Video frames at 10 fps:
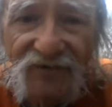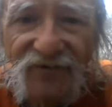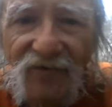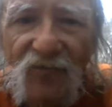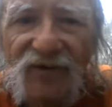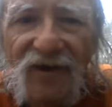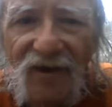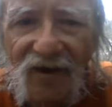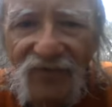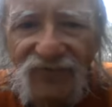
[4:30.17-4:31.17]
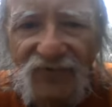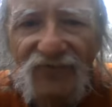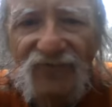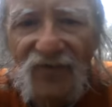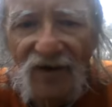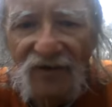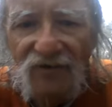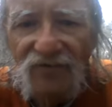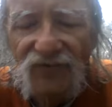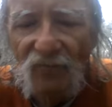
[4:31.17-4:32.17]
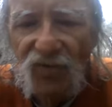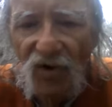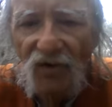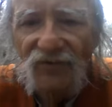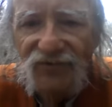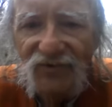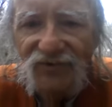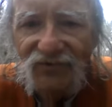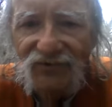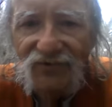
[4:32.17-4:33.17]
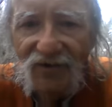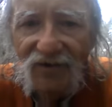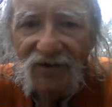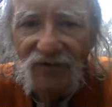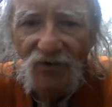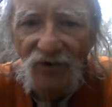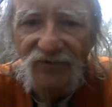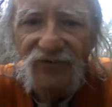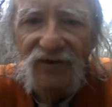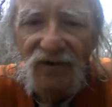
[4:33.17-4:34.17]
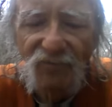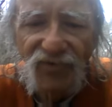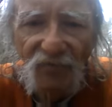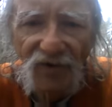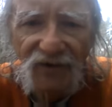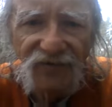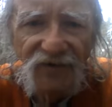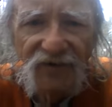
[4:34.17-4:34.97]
that we have to fire the politicians in order to implement